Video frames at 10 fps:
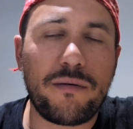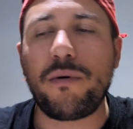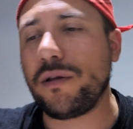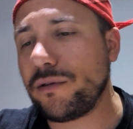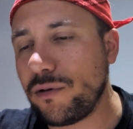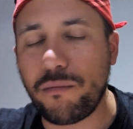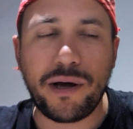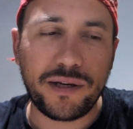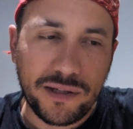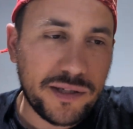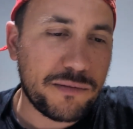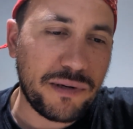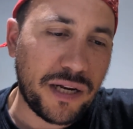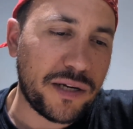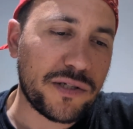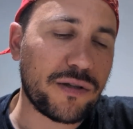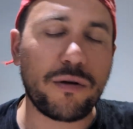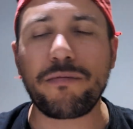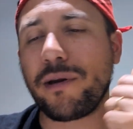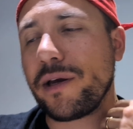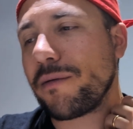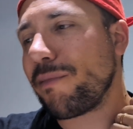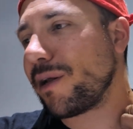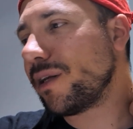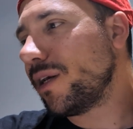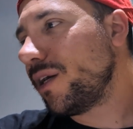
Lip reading: Well, nobody in this Milan is a top player, but